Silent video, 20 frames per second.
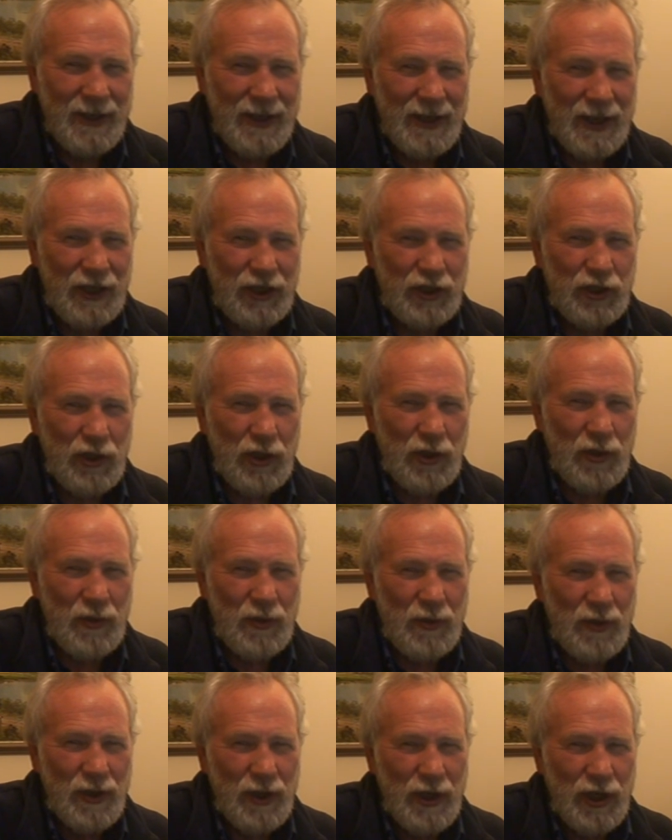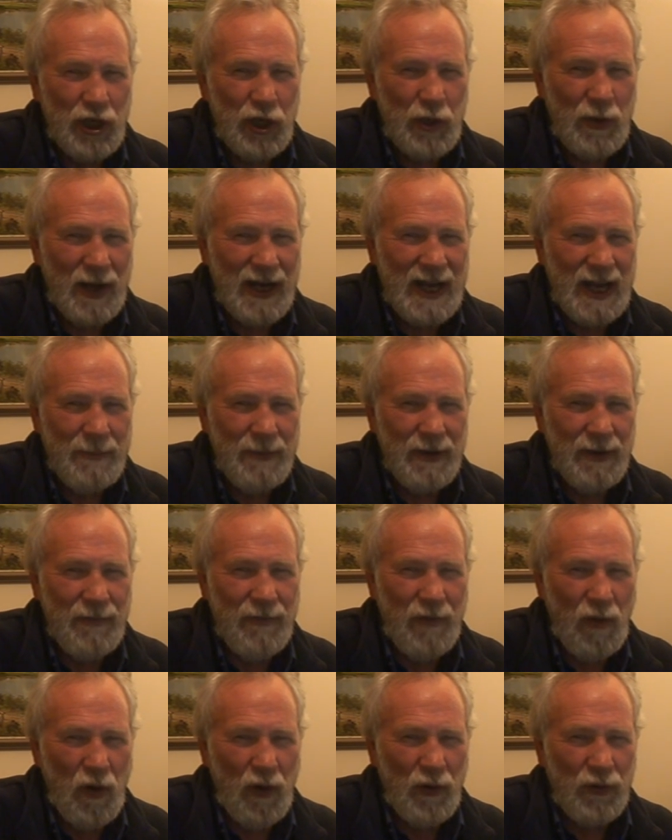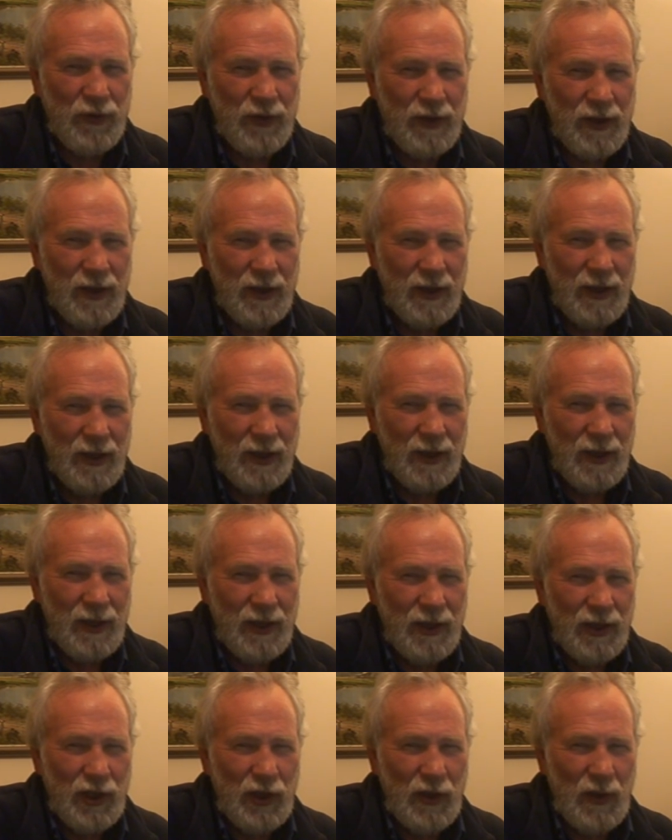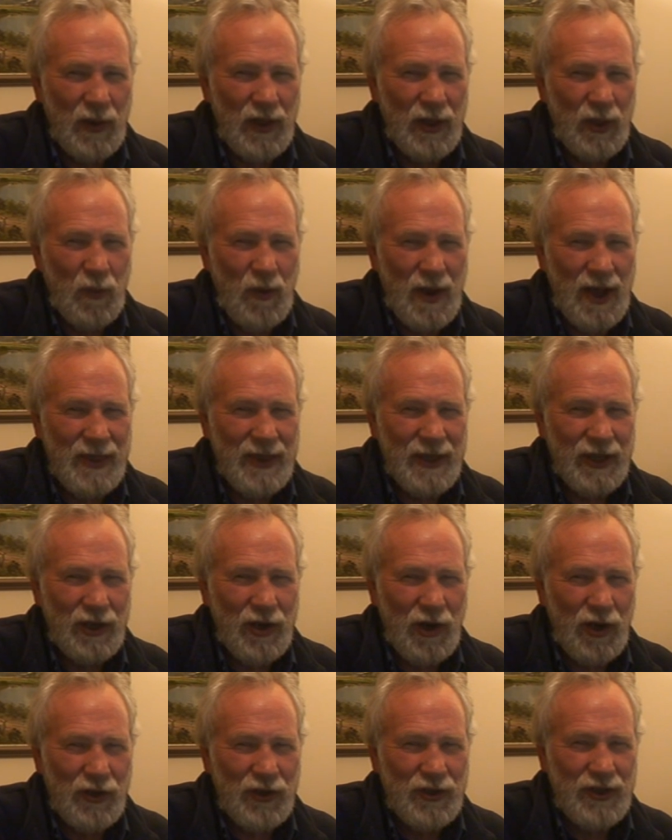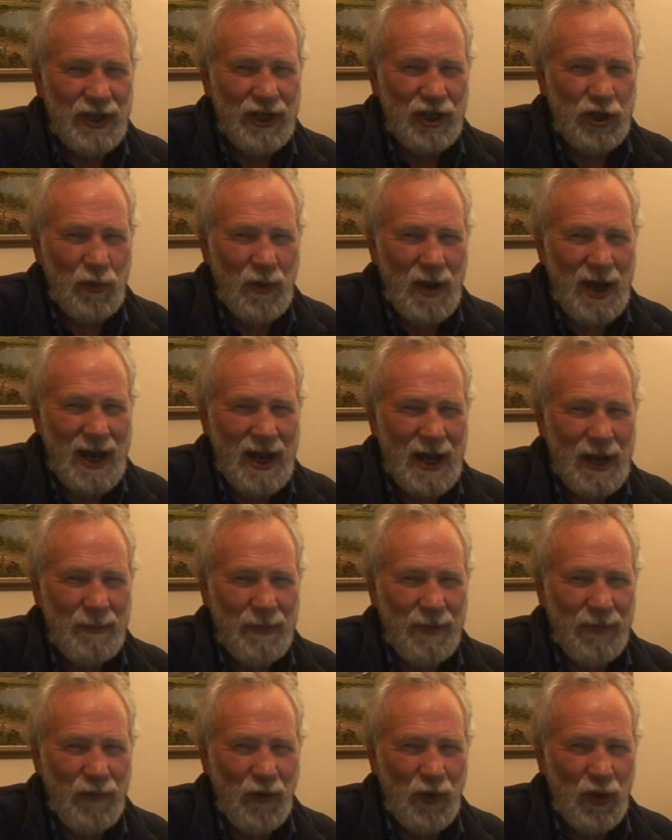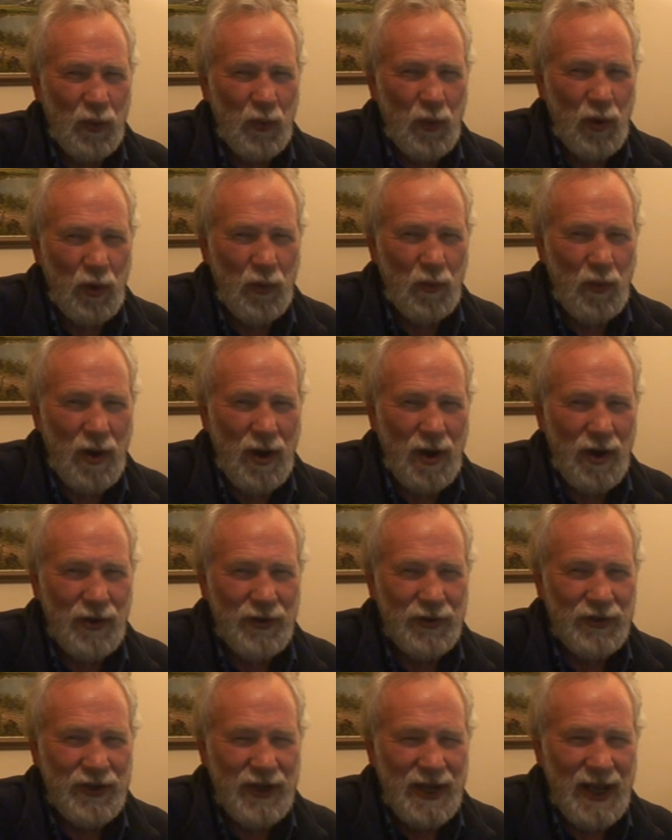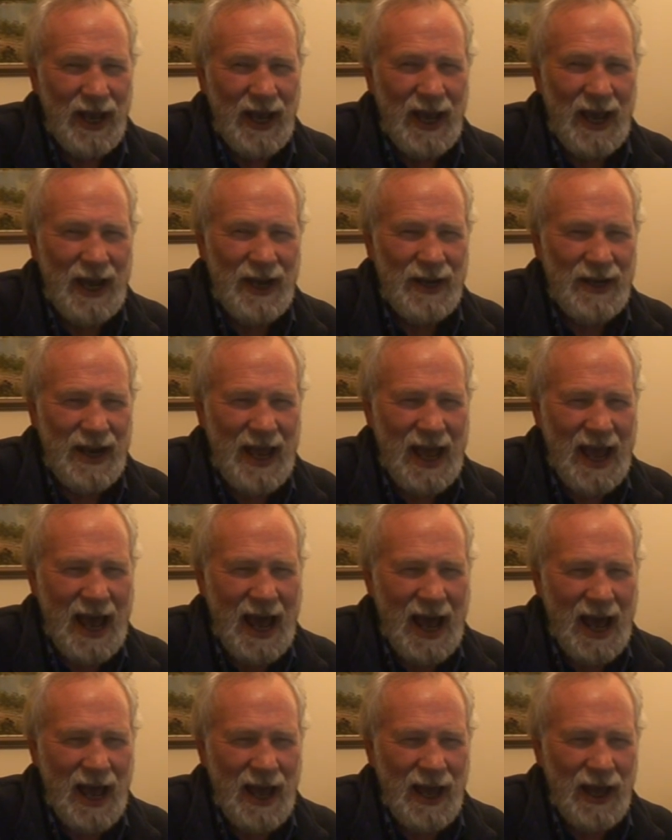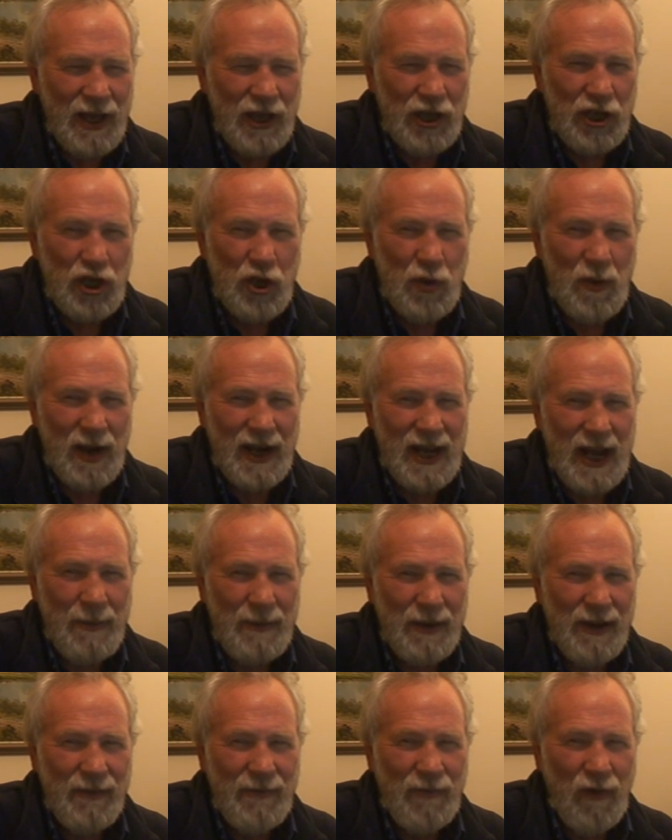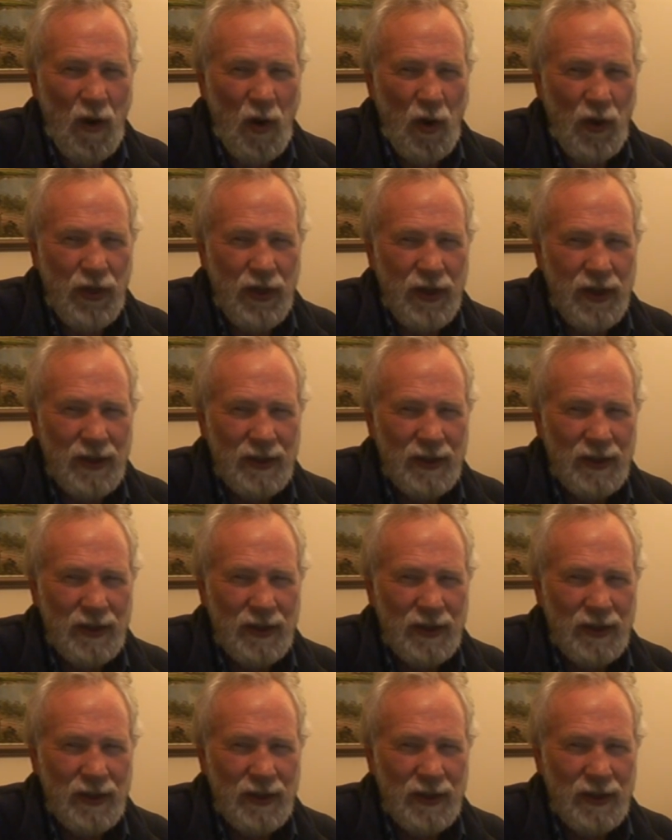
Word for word: It's you. You are coming forth. You are the one that God said you are before the world was and now you are coming forth.